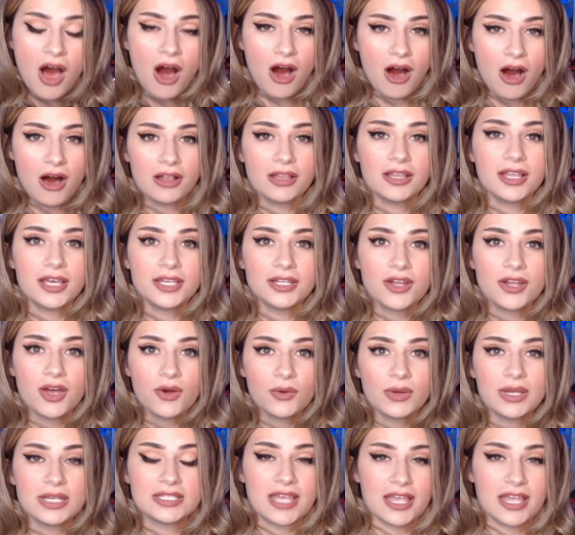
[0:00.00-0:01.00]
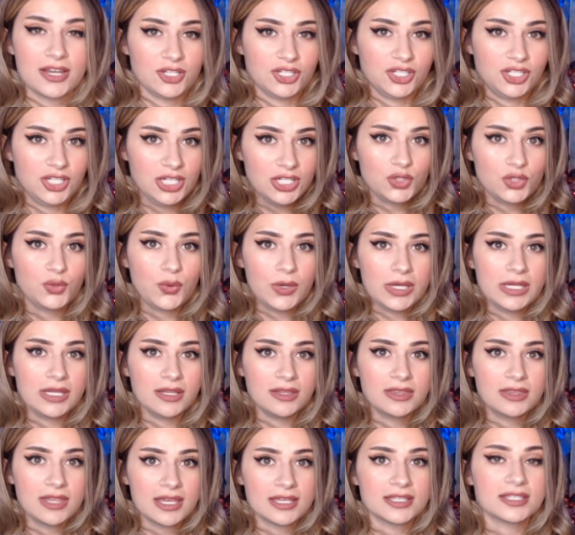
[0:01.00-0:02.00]
All I know is that she
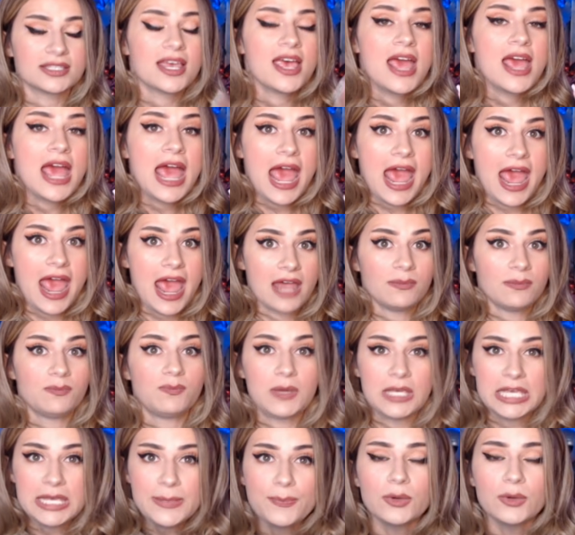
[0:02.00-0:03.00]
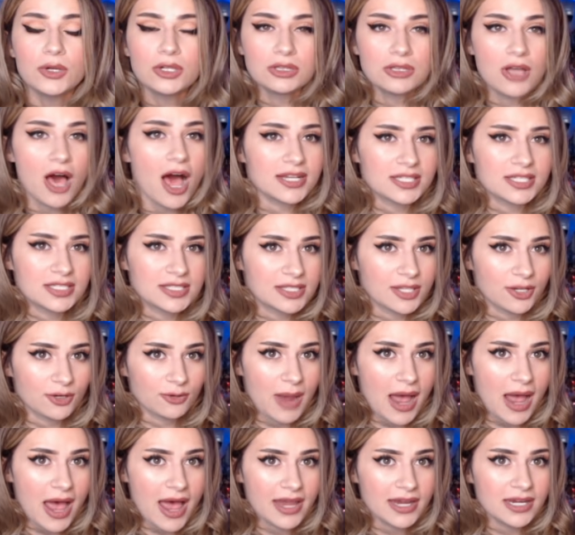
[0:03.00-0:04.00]
tweeted this, and people lost their
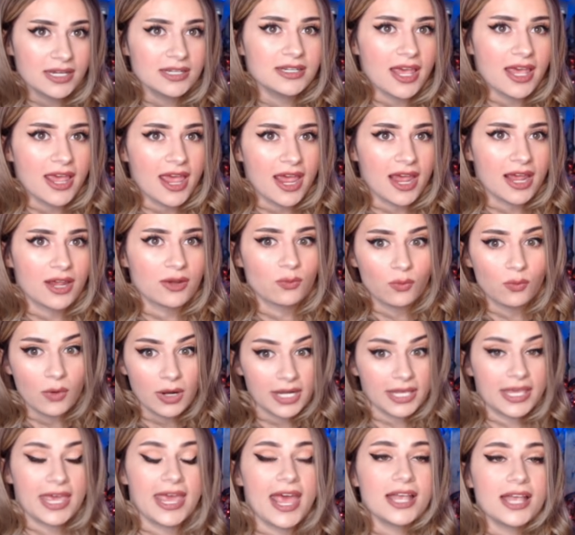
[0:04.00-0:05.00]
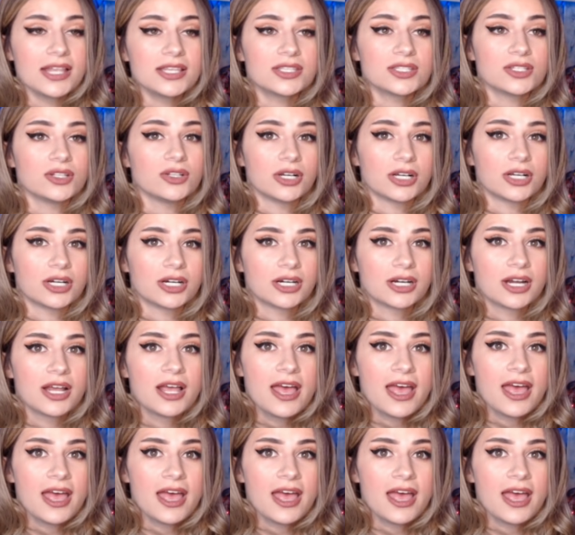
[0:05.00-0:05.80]
mind and want to cancel her,